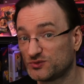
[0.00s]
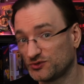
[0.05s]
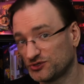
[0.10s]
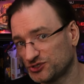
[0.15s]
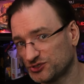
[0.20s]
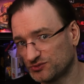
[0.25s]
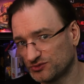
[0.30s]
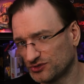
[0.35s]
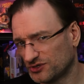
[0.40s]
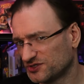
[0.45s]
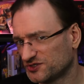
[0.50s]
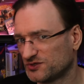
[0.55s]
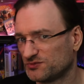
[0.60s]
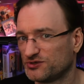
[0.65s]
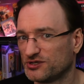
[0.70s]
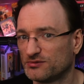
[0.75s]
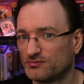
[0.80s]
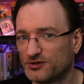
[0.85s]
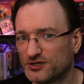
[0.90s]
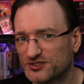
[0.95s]
which would also
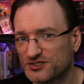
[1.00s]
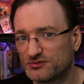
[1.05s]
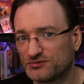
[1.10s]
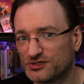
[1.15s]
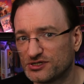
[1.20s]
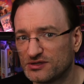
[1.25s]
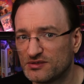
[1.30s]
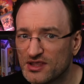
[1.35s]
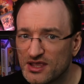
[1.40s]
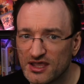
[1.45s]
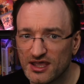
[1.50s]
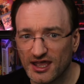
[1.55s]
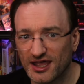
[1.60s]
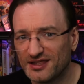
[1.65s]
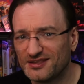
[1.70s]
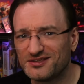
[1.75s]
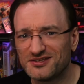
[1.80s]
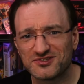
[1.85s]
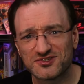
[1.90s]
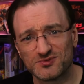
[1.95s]
be impossible,
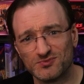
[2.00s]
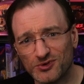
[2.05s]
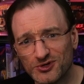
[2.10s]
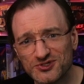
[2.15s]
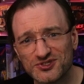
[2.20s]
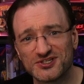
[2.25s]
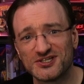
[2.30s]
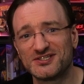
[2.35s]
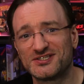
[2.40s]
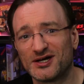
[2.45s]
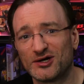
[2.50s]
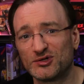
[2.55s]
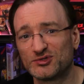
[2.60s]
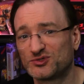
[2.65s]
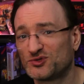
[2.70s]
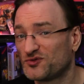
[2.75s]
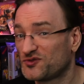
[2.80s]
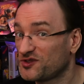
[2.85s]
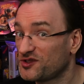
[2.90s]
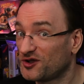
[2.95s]
and it's mostly down
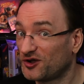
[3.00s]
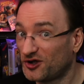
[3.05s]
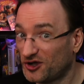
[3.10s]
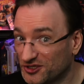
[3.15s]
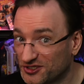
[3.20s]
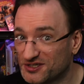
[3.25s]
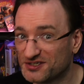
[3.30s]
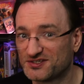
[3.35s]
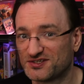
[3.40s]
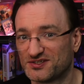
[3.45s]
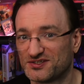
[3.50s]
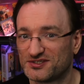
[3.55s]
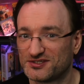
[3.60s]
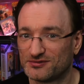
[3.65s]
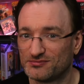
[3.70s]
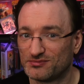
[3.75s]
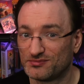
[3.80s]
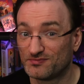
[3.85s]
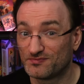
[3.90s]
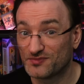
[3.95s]
to the honor
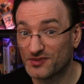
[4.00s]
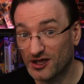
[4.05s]
system.